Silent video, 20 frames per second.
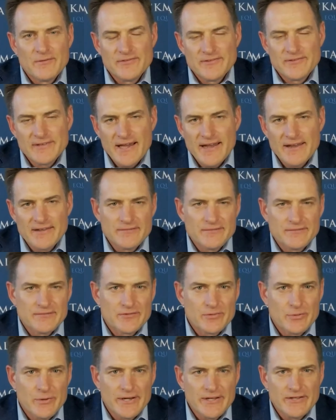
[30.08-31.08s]
We've started
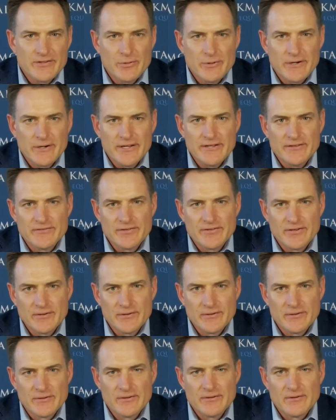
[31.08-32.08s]
in
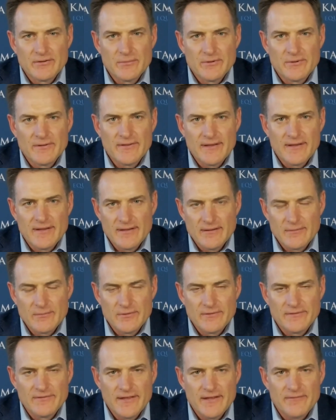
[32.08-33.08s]
2022 with
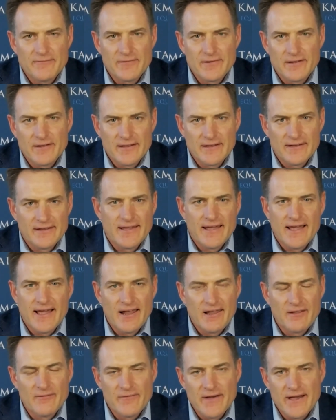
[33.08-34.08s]
definitely
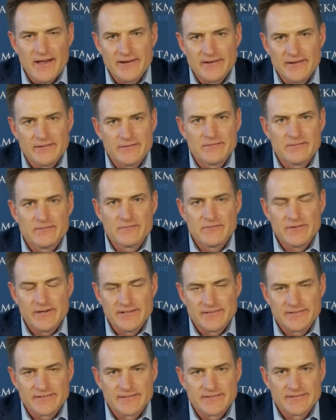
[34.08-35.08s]
elevated
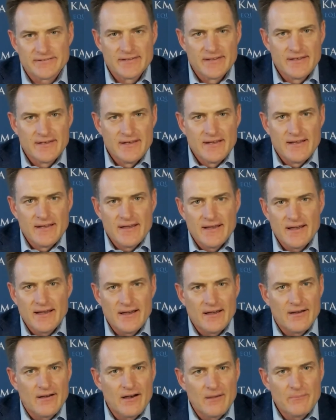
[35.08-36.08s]
risks.
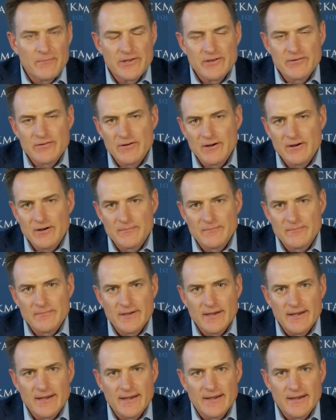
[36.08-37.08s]
Omicron
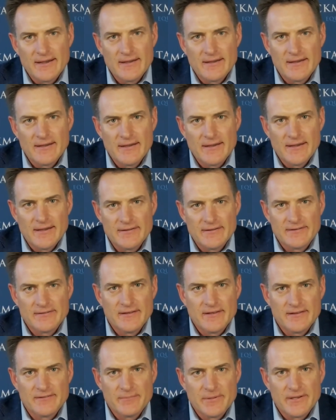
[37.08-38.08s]

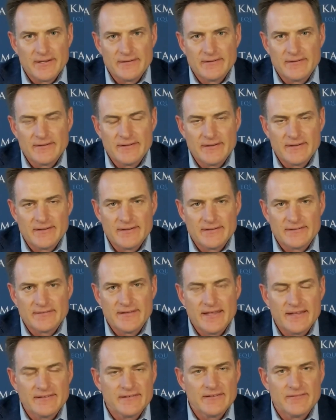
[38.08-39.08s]
has been
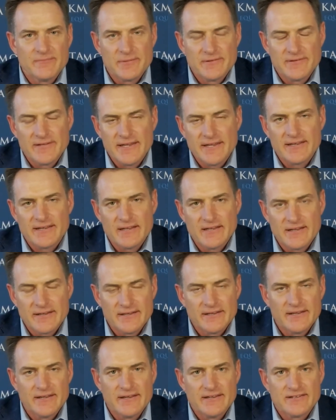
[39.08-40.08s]
excessive,
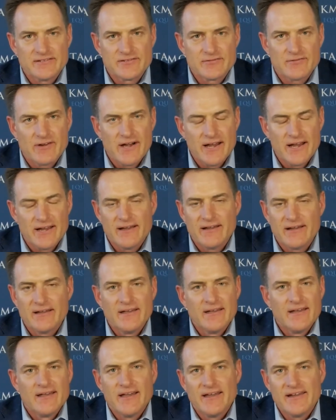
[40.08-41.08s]
particularly in Australia,
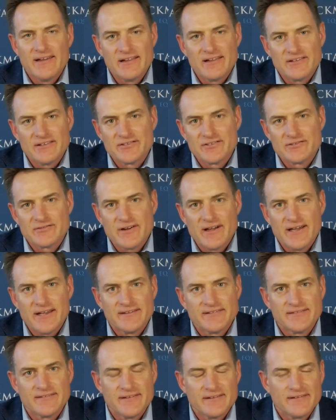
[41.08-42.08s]
and
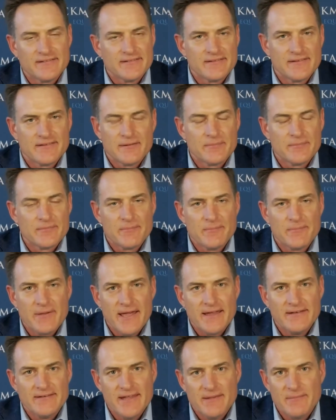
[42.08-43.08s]
illustrates that the
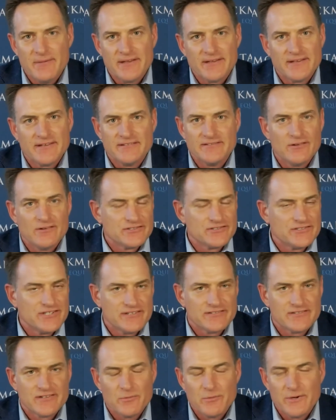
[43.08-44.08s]
pandemic is not
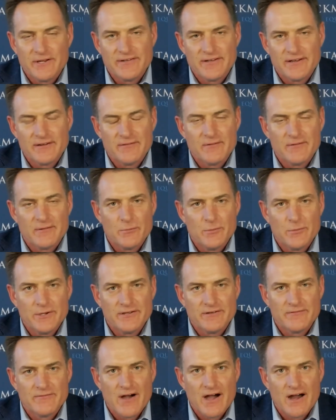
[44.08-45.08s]
just a
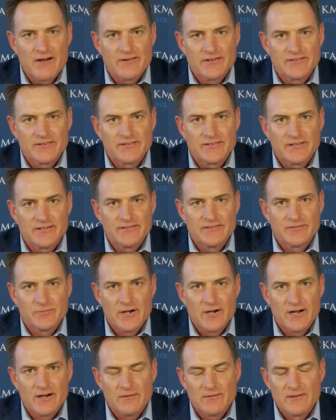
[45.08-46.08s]
winter virus as
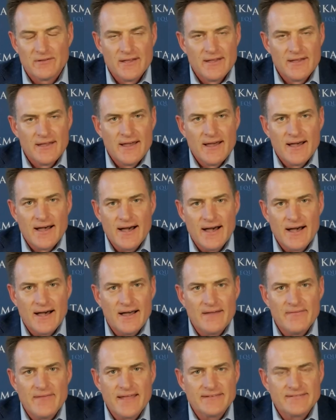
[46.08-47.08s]
well.
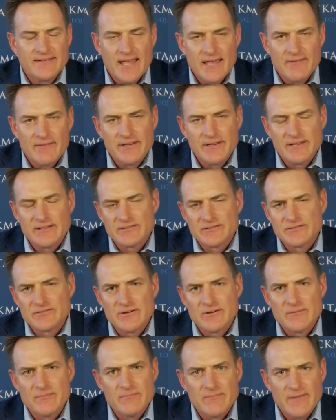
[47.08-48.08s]
And that's having
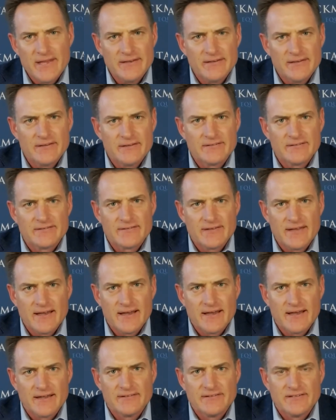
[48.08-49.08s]
tremendous
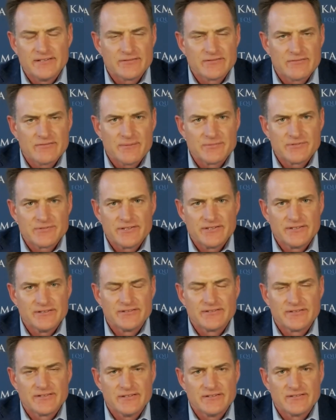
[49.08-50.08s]

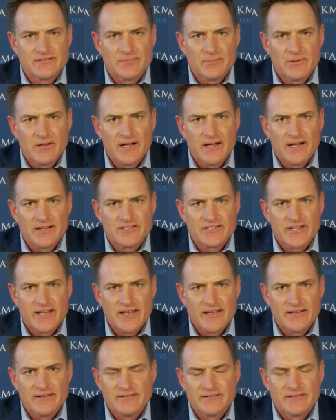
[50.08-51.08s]
disruptions to supply
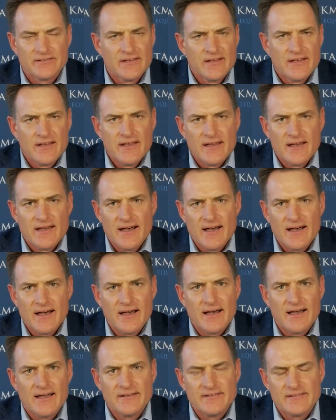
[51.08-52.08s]
chains
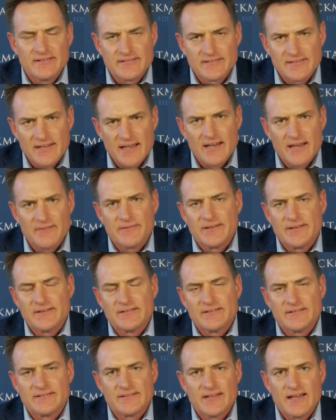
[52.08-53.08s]
and to
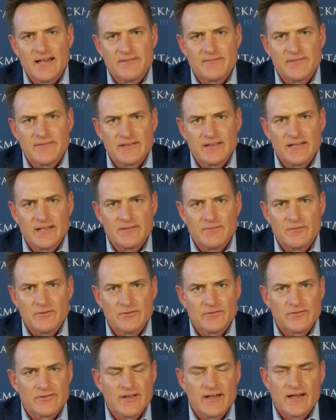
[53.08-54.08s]
staffing
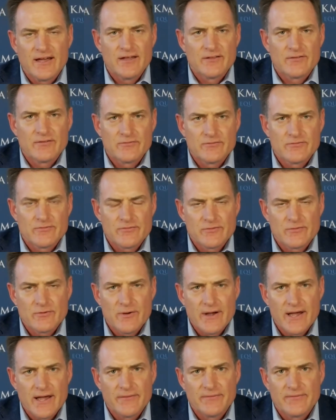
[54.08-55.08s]
levels
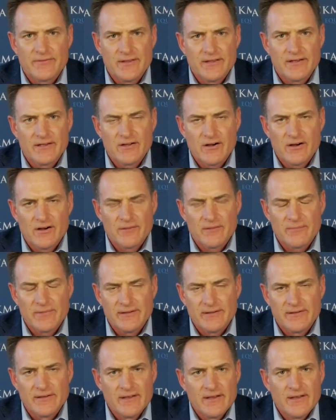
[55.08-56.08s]
throughout the
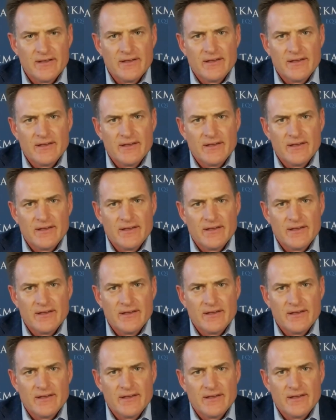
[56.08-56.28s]
economy.